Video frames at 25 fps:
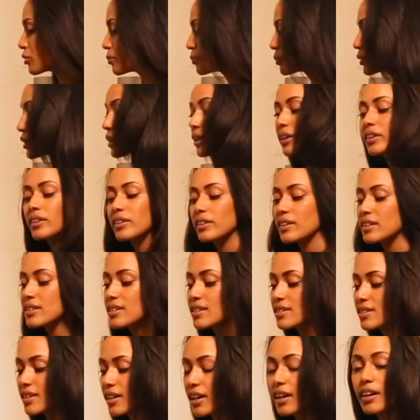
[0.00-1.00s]
or a book.
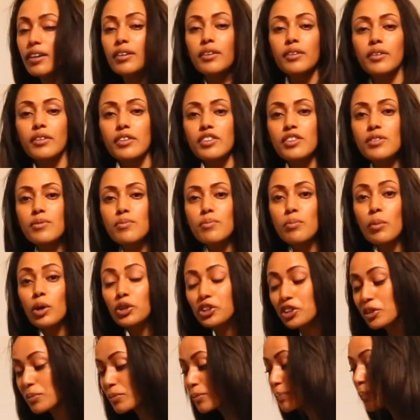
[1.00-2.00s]
This is a
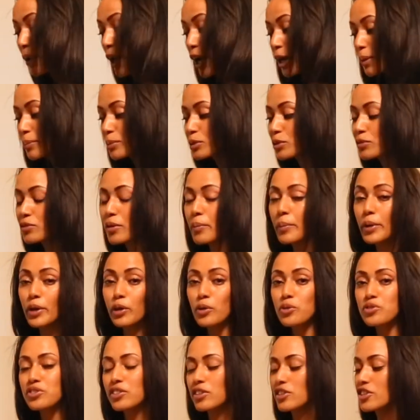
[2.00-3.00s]
modern Bible from
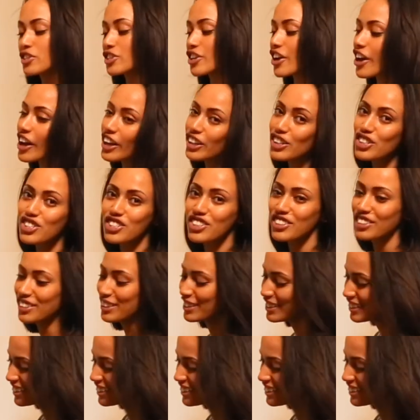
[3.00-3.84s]
Hillsong Church.